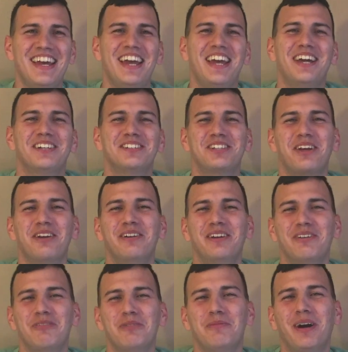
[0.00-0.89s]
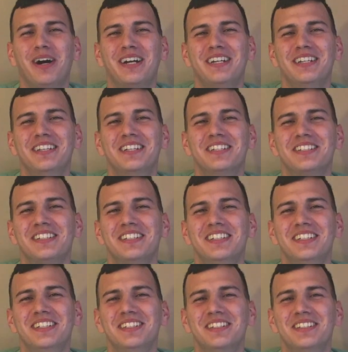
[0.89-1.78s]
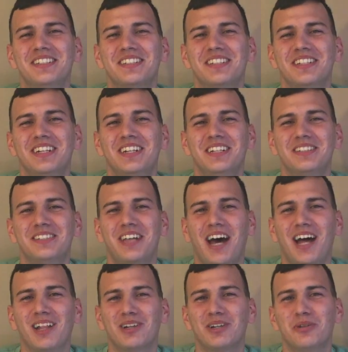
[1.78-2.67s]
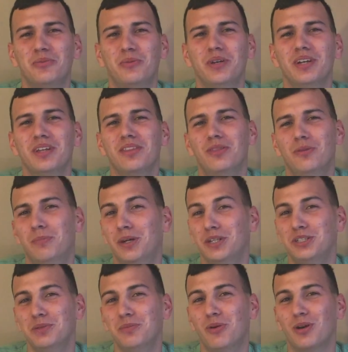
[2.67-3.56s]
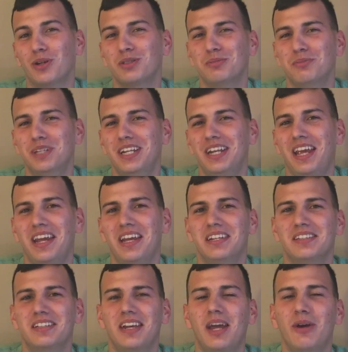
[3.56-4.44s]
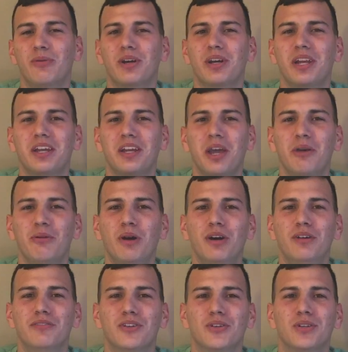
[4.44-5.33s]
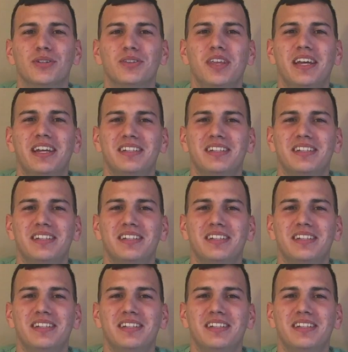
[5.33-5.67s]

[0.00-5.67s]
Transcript: Hey, how's it going, everybody? This is Tyler with the Budget Marksman, and today we're going to go over the